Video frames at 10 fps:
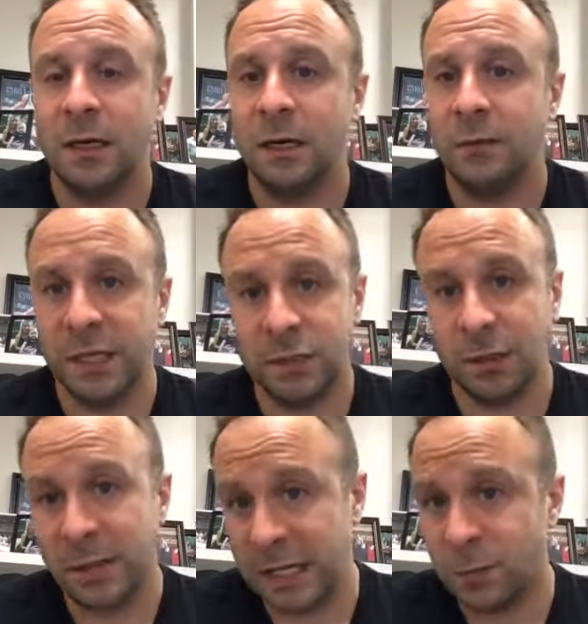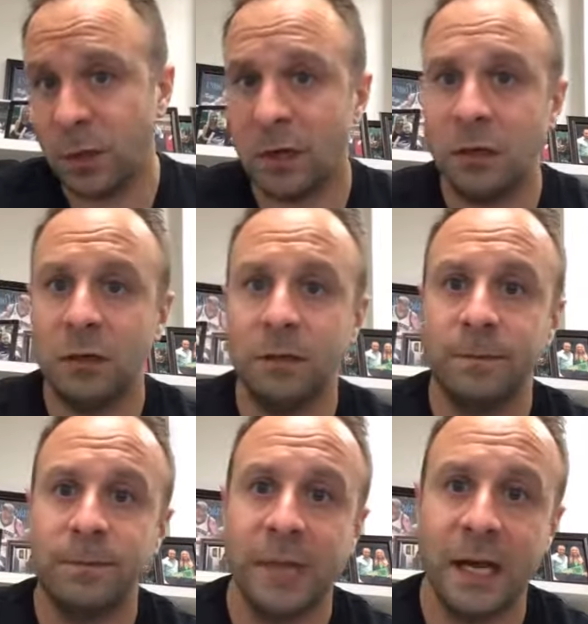Major League Baseball,
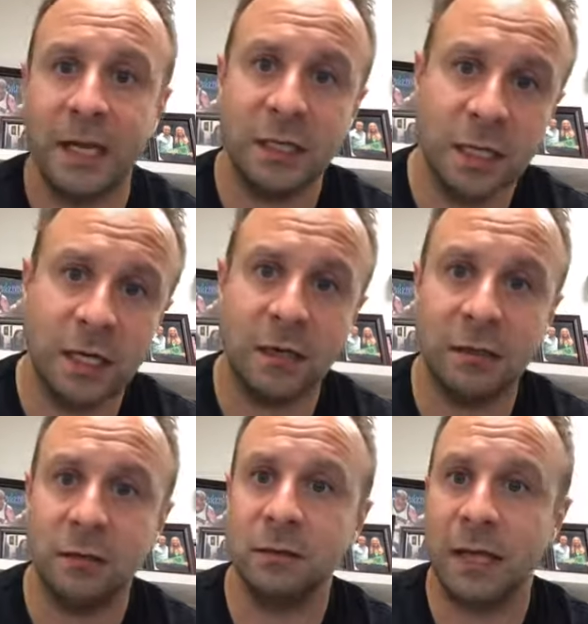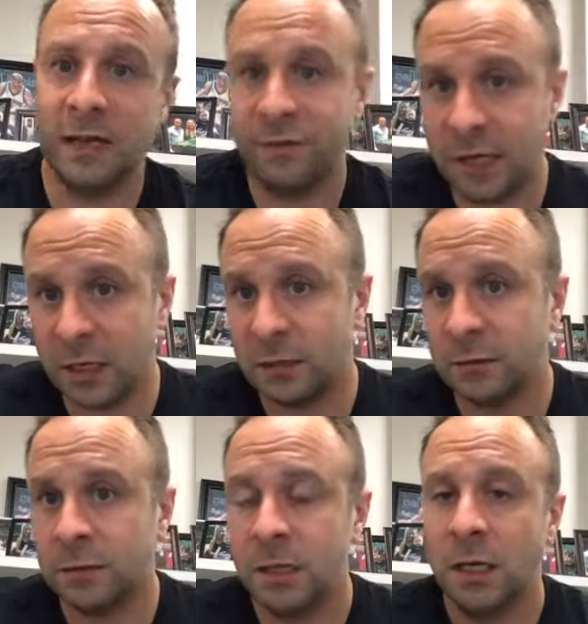NHL, NFL,